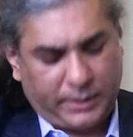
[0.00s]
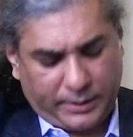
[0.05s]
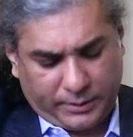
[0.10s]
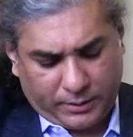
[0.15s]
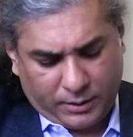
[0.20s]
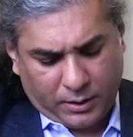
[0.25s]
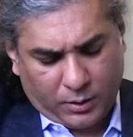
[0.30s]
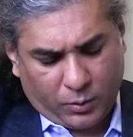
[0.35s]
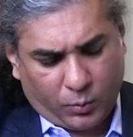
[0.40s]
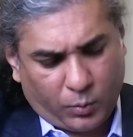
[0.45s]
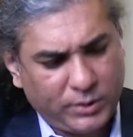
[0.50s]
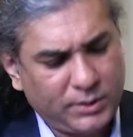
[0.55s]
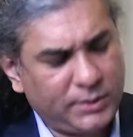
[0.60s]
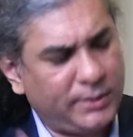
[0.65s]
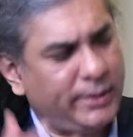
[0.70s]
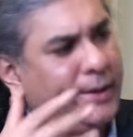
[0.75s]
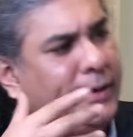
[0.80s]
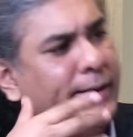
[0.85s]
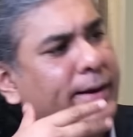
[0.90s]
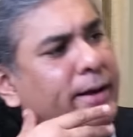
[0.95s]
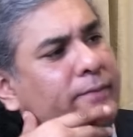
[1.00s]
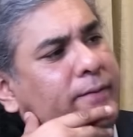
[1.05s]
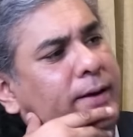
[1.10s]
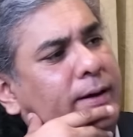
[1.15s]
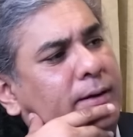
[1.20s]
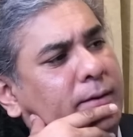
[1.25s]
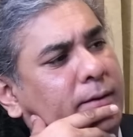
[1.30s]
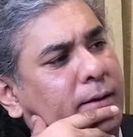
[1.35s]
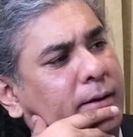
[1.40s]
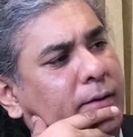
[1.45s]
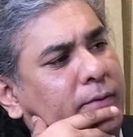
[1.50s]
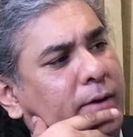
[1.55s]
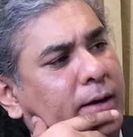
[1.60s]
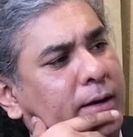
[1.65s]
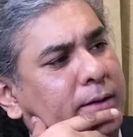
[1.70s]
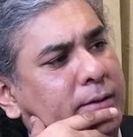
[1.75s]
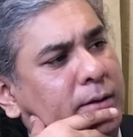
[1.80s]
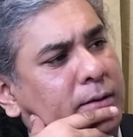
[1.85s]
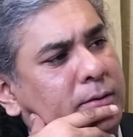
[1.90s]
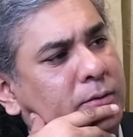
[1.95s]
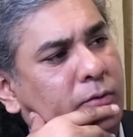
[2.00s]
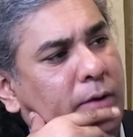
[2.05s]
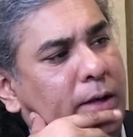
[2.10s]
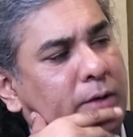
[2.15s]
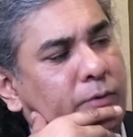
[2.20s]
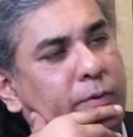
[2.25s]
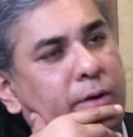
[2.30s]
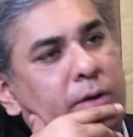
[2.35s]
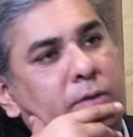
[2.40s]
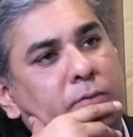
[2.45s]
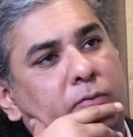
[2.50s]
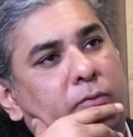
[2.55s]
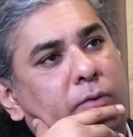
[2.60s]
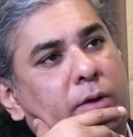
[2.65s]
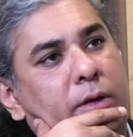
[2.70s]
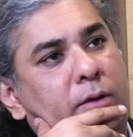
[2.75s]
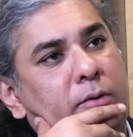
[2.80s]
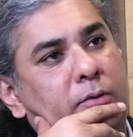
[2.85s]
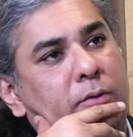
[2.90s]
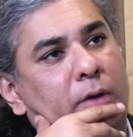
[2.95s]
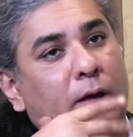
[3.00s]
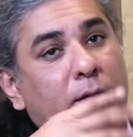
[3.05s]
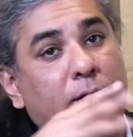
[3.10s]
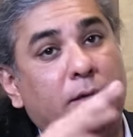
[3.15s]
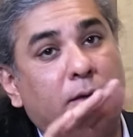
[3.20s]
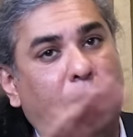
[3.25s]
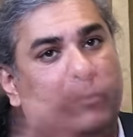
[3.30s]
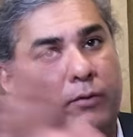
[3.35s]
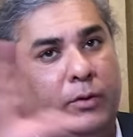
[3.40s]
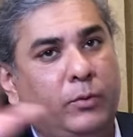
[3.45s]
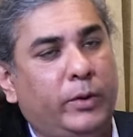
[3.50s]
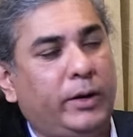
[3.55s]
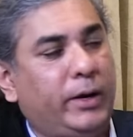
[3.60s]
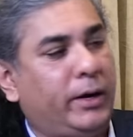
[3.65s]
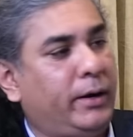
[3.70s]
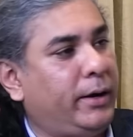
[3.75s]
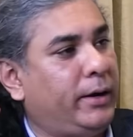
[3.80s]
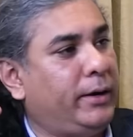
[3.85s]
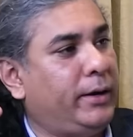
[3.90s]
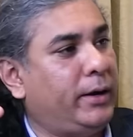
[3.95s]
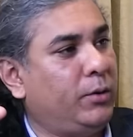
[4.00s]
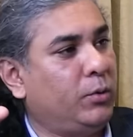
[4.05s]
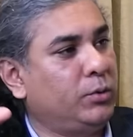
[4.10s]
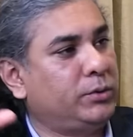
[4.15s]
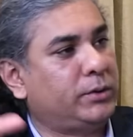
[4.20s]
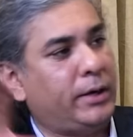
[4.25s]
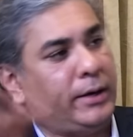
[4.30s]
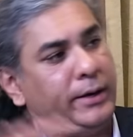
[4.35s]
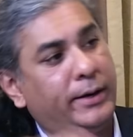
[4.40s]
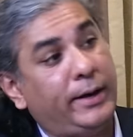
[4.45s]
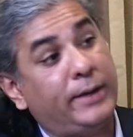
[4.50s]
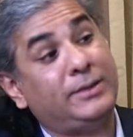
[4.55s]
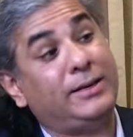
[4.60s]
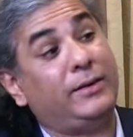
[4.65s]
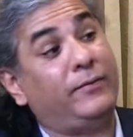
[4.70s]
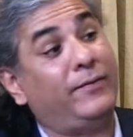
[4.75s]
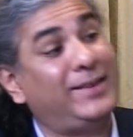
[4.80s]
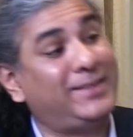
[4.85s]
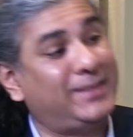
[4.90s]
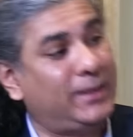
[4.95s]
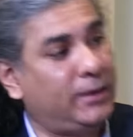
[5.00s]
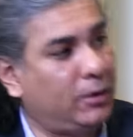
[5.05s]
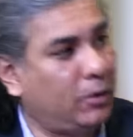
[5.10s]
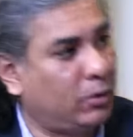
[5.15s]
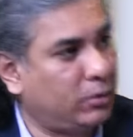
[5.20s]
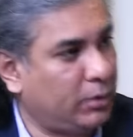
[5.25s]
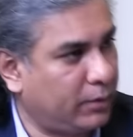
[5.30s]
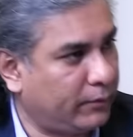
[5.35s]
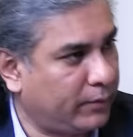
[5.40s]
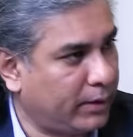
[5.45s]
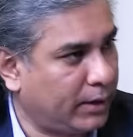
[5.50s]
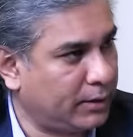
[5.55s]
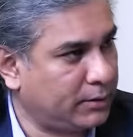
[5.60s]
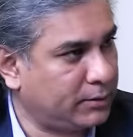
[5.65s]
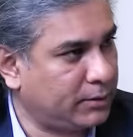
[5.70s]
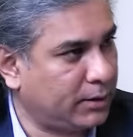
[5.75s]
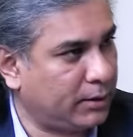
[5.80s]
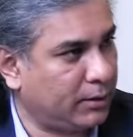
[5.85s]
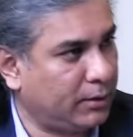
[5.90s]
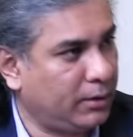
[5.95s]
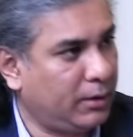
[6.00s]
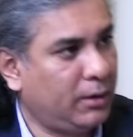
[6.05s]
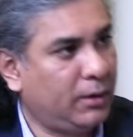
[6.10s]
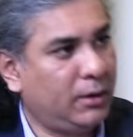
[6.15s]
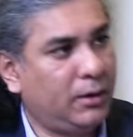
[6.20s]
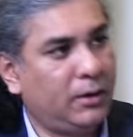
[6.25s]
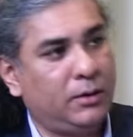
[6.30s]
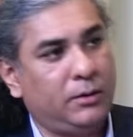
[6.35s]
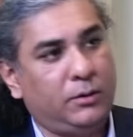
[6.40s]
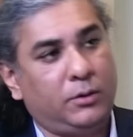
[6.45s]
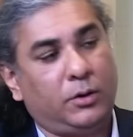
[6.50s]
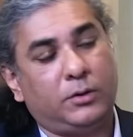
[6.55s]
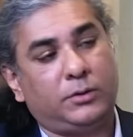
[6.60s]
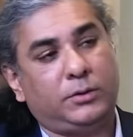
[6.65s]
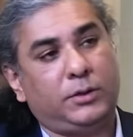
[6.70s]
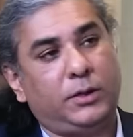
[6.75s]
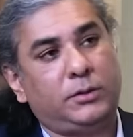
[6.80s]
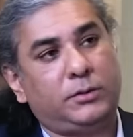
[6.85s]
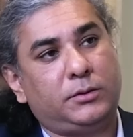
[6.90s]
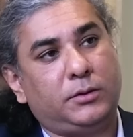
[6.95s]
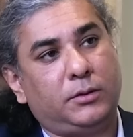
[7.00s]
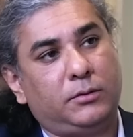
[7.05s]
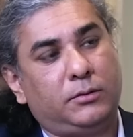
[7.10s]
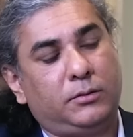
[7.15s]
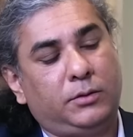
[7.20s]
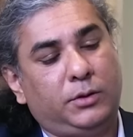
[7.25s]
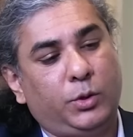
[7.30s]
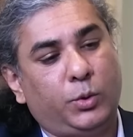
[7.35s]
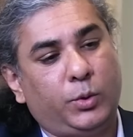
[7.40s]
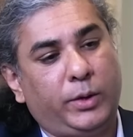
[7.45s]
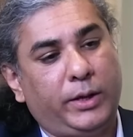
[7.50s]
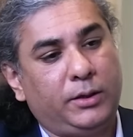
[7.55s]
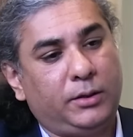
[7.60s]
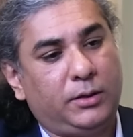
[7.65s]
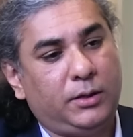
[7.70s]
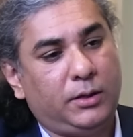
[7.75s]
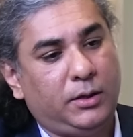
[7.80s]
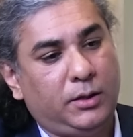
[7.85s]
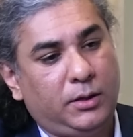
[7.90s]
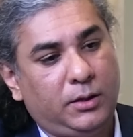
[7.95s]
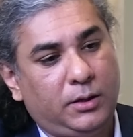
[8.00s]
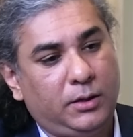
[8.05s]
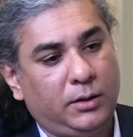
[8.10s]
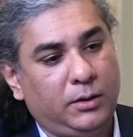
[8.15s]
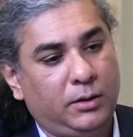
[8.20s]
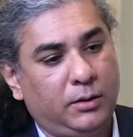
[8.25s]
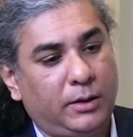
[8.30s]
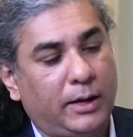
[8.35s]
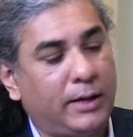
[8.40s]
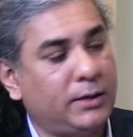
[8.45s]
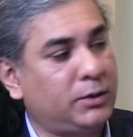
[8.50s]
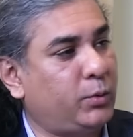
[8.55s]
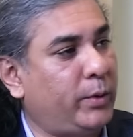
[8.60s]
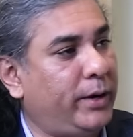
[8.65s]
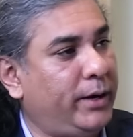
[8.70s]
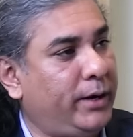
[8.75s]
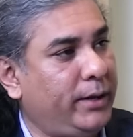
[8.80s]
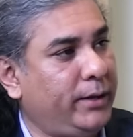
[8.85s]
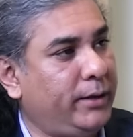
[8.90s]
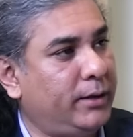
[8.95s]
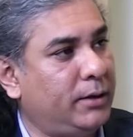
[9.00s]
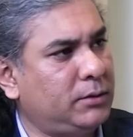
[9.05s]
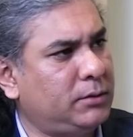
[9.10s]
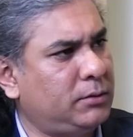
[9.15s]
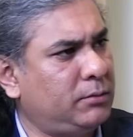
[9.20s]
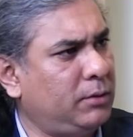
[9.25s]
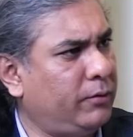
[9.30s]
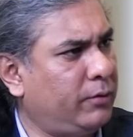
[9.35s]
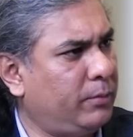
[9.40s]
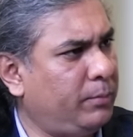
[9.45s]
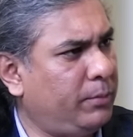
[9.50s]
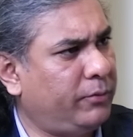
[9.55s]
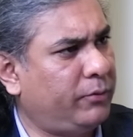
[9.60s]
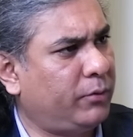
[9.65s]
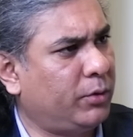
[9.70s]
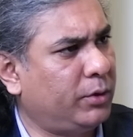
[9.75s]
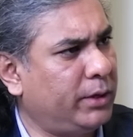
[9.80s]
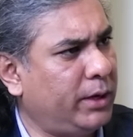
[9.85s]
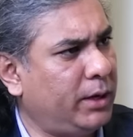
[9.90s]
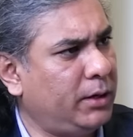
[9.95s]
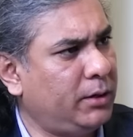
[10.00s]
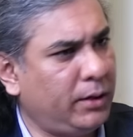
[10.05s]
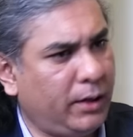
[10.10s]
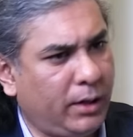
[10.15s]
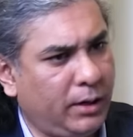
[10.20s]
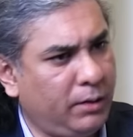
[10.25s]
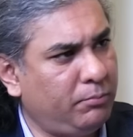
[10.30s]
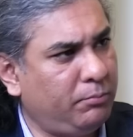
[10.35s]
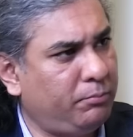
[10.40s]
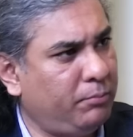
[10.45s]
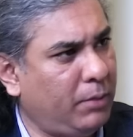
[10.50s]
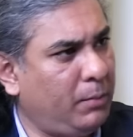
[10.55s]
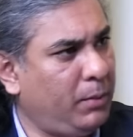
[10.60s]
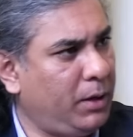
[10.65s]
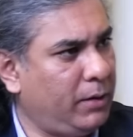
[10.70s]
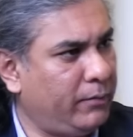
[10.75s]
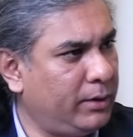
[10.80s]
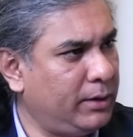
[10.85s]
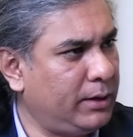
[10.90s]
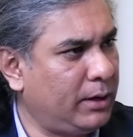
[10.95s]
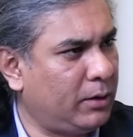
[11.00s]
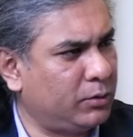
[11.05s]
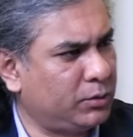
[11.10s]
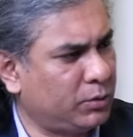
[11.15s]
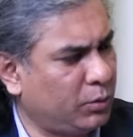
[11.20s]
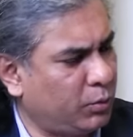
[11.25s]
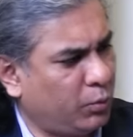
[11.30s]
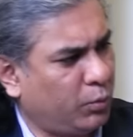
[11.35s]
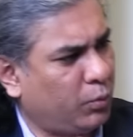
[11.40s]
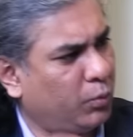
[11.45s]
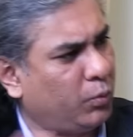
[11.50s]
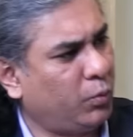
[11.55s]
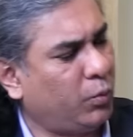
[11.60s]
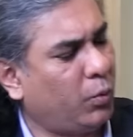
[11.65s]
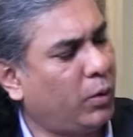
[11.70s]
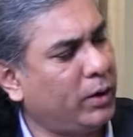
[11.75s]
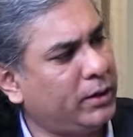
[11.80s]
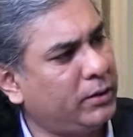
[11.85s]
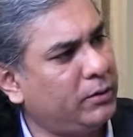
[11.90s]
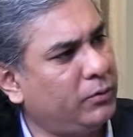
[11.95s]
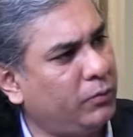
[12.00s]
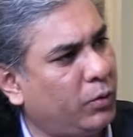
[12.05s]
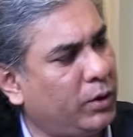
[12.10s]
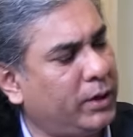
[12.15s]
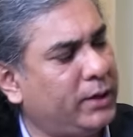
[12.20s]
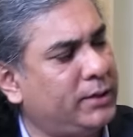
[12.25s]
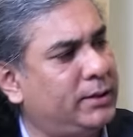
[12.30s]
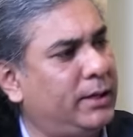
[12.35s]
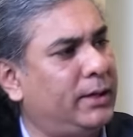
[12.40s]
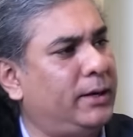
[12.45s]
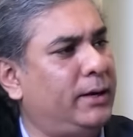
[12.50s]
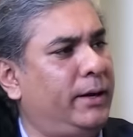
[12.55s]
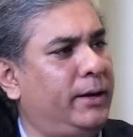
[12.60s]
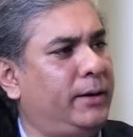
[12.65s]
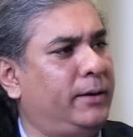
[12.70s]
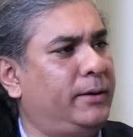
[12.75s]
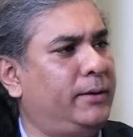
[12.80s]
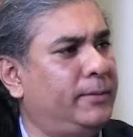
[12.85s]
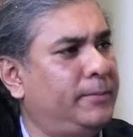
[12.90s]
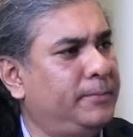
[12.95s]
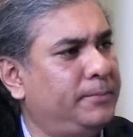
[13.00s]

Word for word: Right. What's the India factor in Afghanistan? So as we I think everyone in India knows that India has invested a lot in Afghanistan. Right. Not just during the last 20 years, even before that, and maybe even now. So what is that like?